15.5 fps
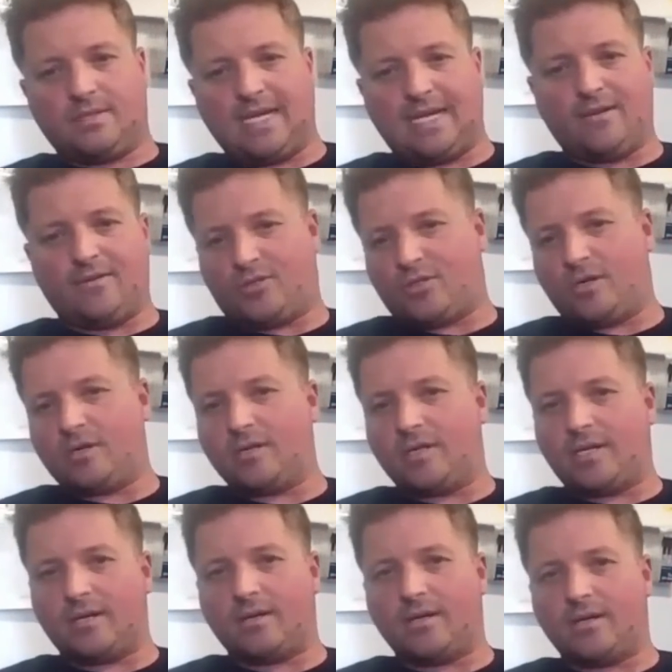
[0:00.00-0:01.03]
down in the Charlotte
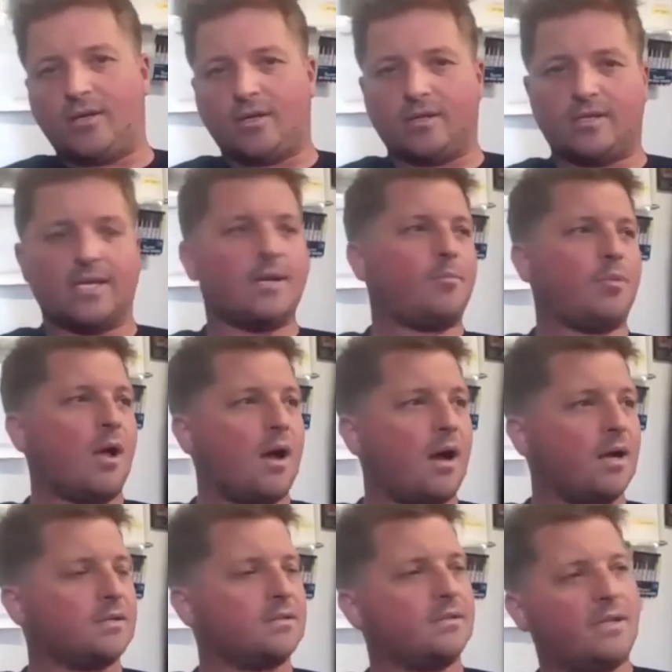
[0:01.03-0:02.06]
area, you can take
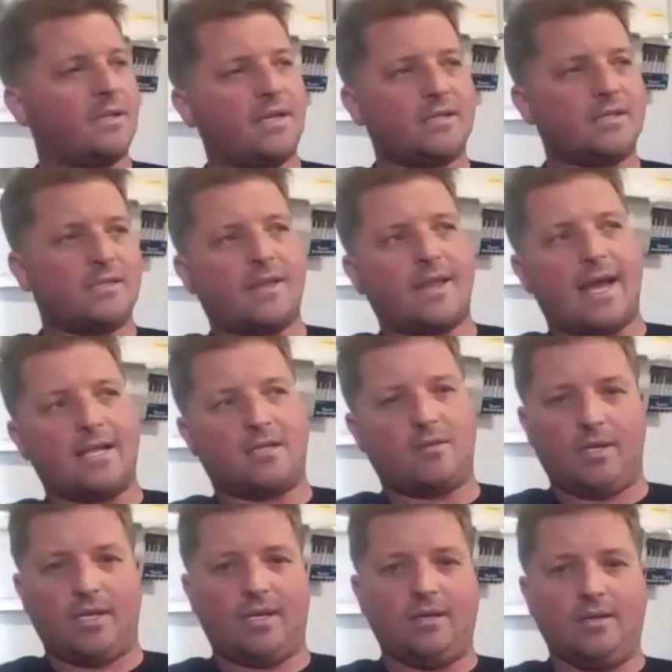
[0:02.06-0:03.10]
blocks and this and that to
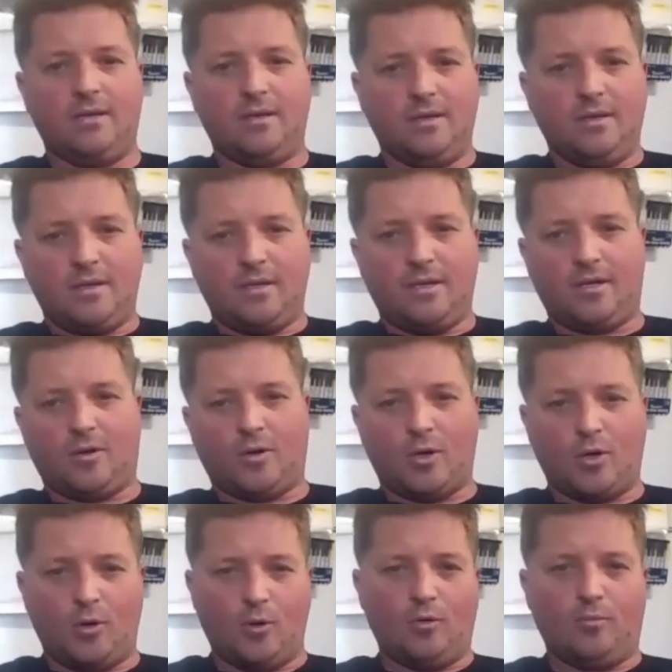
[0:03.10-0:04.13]
be, you know,
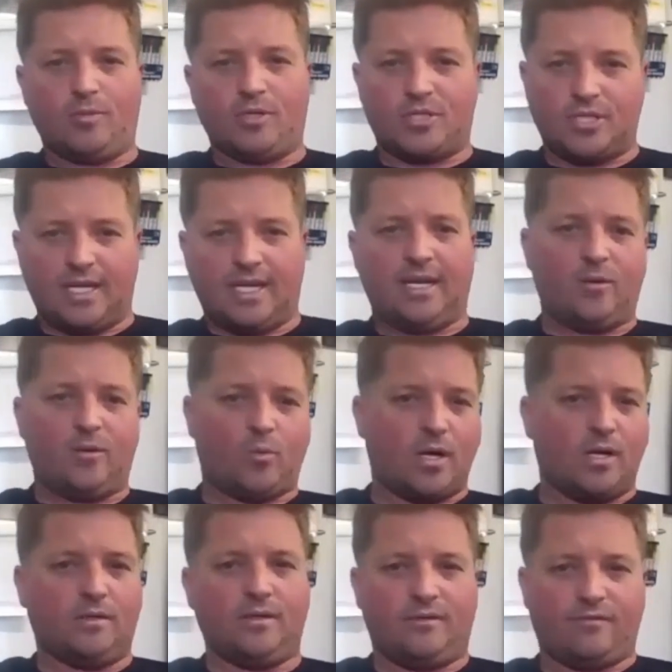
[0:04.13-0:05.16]
honed, machined,
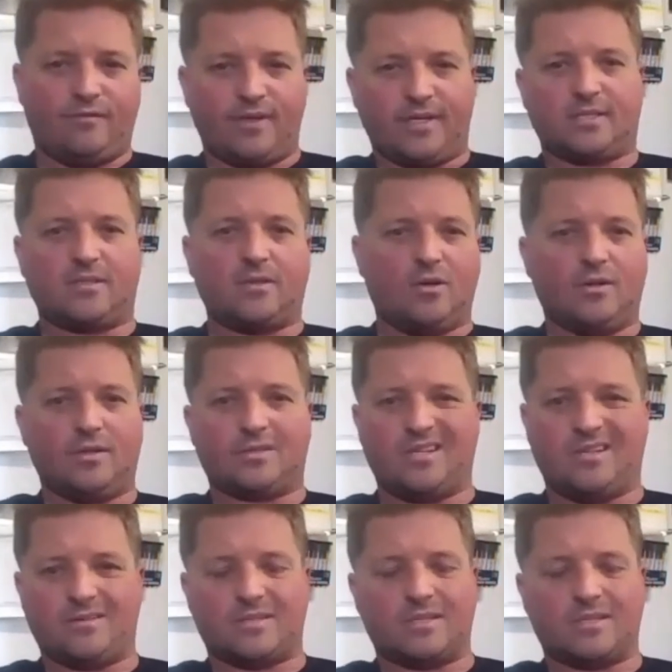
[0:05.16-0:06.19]
welded, fixed, all this
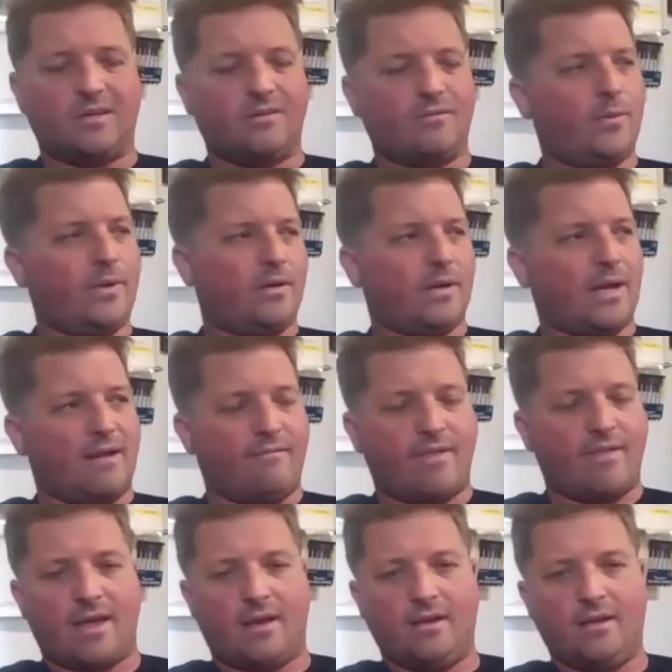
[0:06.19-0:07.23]
other stuff. We don't have
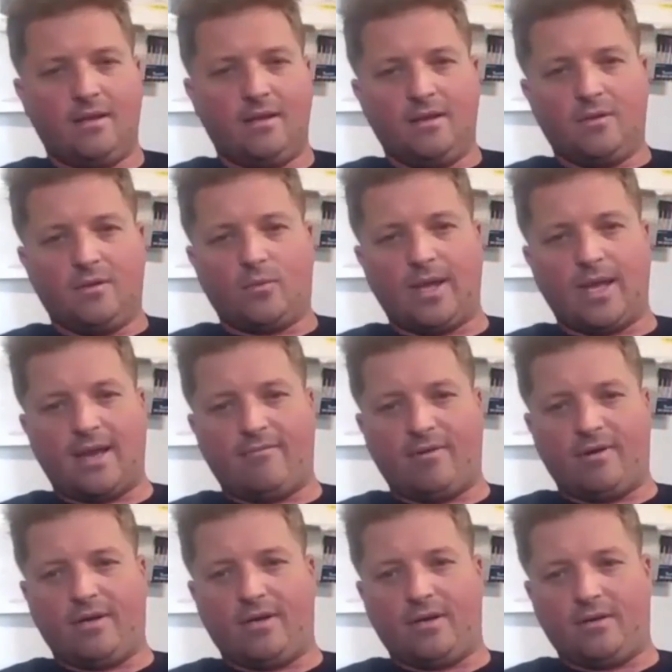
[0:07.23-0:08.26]
that. We have
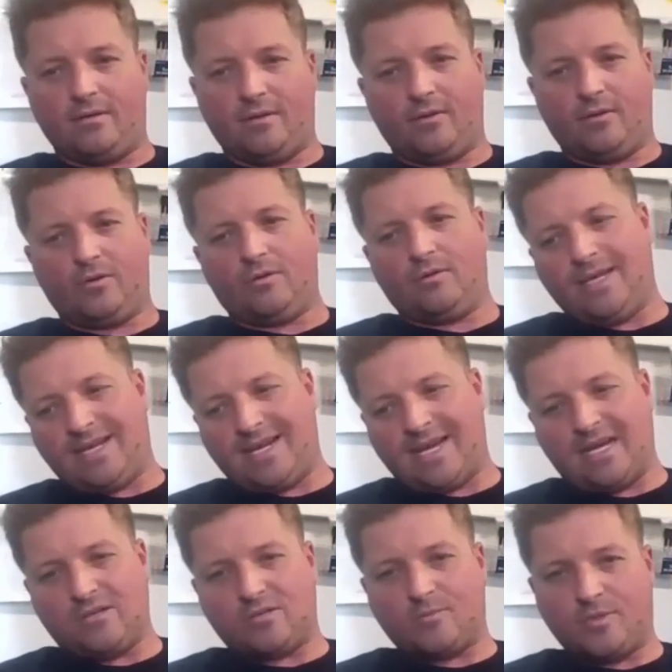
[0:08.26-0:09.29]
a little
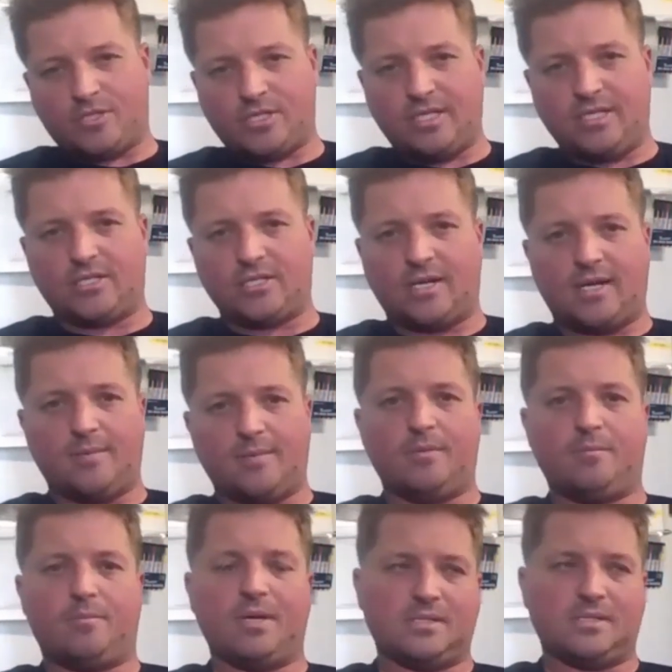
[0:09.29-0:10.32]
in-house machine shop,
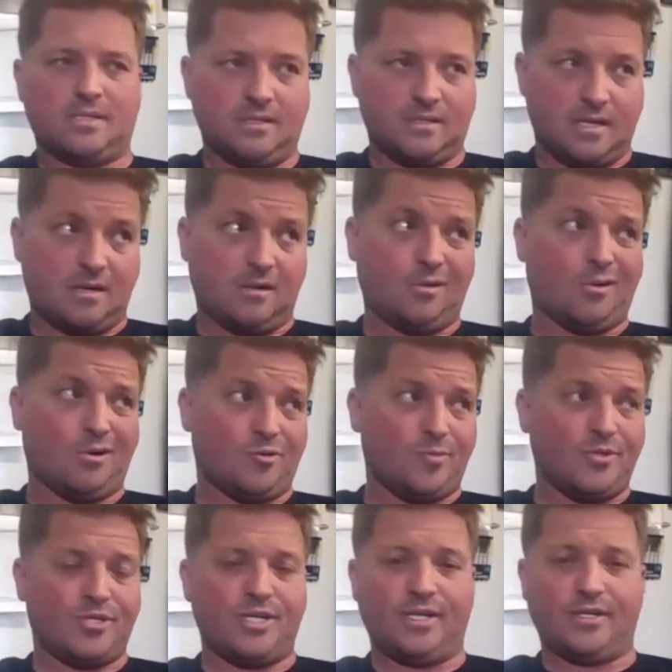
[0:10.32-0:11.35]
and then Penske's got a large
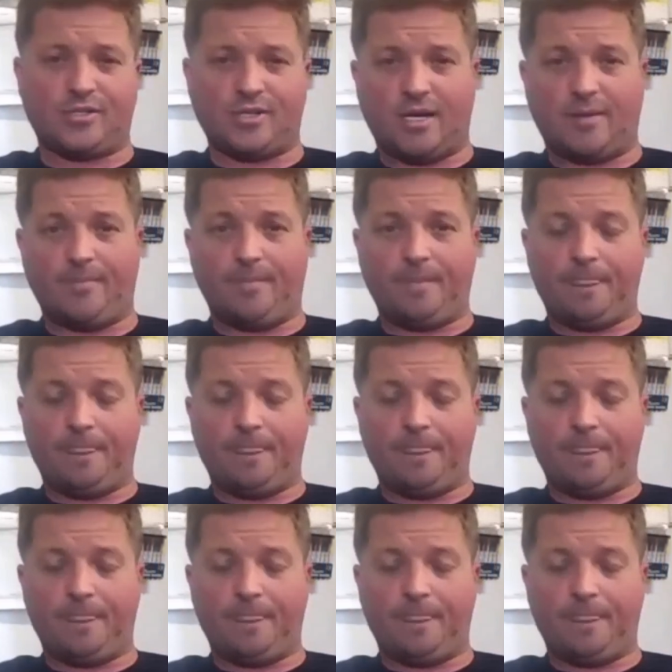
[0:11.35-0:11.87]
machine shop.